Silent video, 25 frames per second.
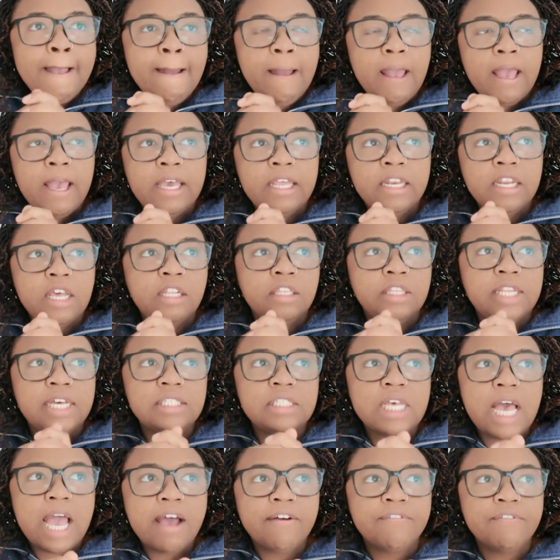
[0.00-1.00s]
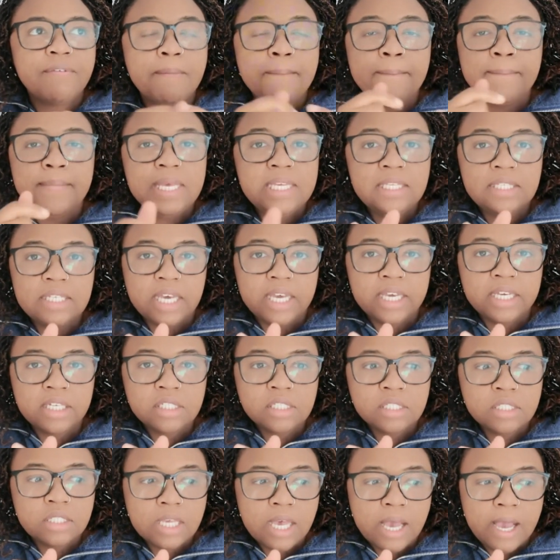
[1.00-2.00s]
And unless I have
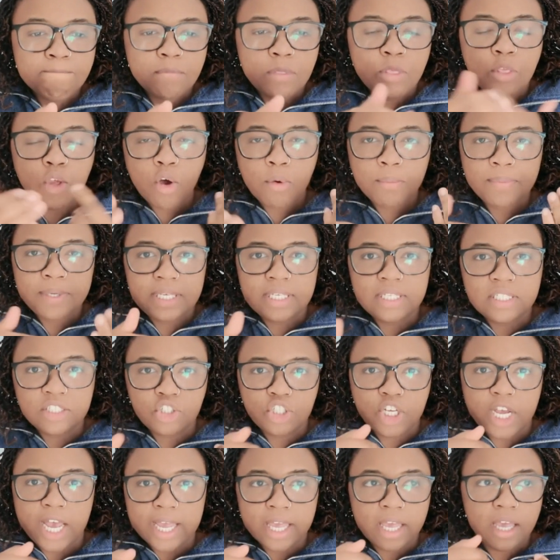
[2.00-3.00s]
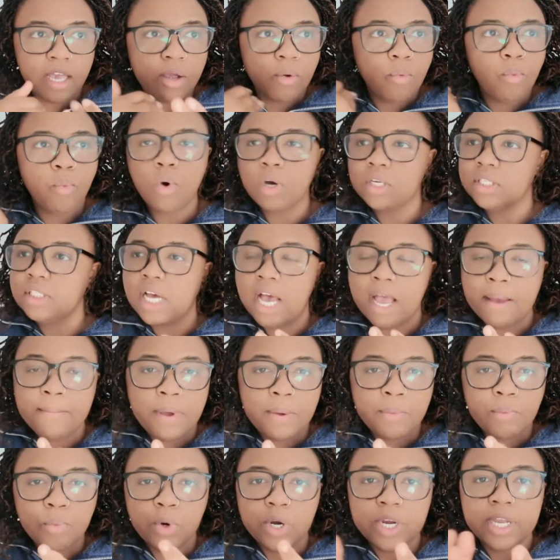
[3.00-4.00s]
meetings, nobody's checking what time
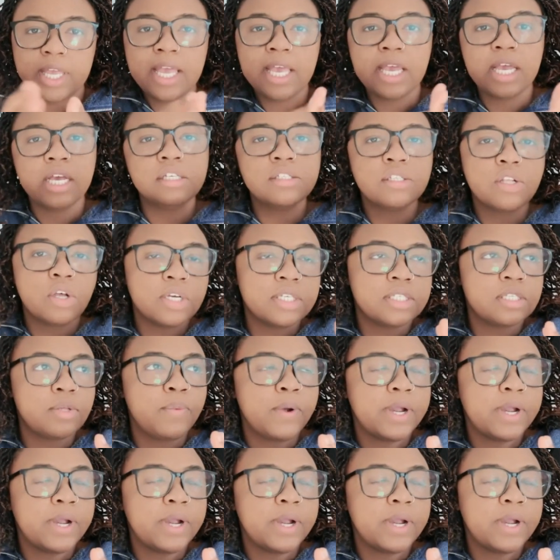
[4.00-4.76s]
I'm working as long as the